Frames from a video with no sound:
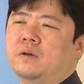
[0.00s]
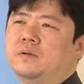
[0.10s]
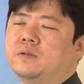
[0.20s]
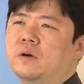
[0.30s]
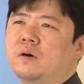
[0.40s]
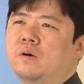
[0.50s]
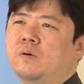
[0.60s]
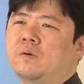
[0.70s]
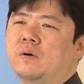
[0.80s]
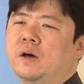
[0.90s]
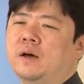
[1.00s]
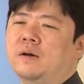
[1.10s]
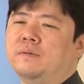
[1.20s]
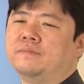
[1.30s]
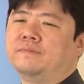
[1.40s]

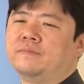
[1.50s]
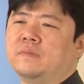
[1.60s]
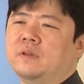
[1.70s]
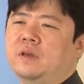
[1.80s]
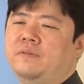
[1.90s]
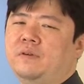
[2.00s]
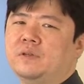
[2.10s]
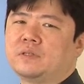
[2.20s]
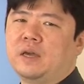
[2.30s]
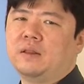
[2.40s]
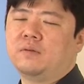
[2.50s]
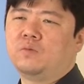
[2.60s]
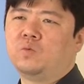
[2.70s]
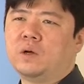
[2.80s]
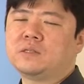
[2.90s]
So if you just get
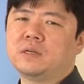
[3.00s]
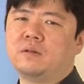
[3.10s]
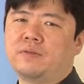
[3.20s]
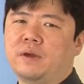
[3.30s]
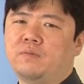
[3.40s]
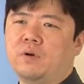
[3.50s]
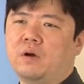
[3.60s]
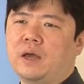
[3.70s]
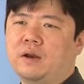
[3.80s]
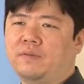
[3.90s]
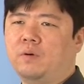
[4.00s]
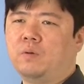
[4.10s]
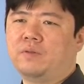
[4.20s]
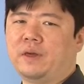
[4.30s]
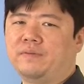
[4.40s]
one single thing wrong out of the
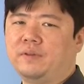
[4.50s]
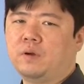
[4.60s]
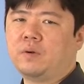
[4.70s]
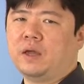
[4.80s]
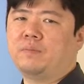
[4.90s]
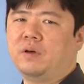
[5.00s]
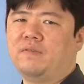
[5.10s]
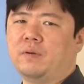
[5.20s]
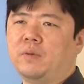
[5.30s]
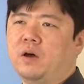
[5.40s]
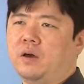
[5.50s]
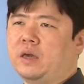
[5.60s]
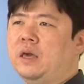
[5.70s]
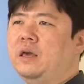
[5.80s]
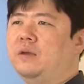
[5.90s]
whole thing, if you don't get a perfect
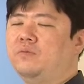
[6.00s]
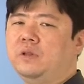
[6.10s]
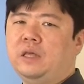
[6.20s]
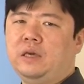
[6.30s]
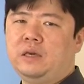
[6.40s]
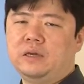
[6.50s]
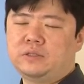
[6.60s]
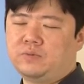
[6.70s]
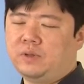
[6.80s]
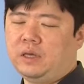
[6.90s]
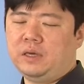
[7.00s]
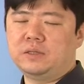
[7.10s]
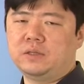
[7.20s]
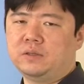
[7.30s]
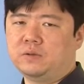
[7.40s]
mark, it's really
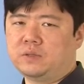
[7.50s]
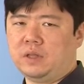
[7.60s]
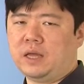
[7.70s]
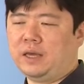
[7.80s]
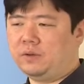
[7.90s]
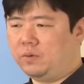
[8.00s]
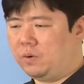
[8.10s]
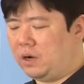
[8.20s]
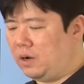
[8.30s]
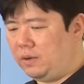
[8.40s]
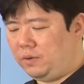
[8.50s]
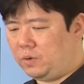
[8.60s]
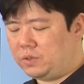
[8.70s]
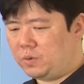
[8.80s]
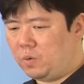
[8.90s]
easy to slide
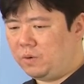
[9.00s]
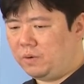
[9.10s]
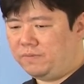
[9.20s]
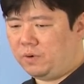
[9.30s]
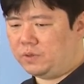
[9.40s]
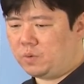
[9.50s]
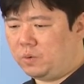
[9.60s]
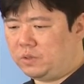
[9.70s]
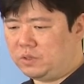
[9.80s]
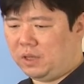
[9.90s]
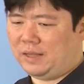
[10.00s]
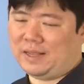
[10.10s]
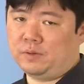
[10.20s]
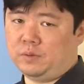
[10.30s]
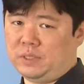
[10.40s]
your score to slide
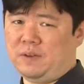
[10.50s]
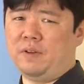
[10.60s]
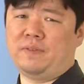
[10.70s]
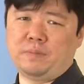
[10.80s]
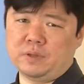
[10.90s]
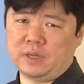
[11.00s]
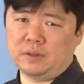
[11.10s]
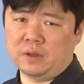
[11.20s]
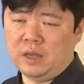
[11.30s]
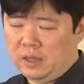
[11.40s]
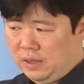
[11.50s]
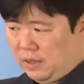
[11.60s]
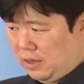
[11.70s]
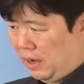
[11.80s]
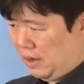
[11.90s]
down to a 75%
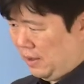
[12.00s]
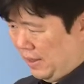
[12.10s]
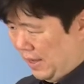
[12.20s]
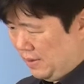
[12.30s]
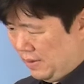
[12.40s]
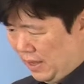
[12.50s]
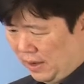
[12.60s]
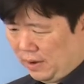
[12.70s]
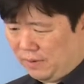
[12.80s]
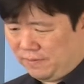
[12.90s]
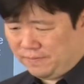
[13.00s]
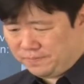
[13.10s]
that kind of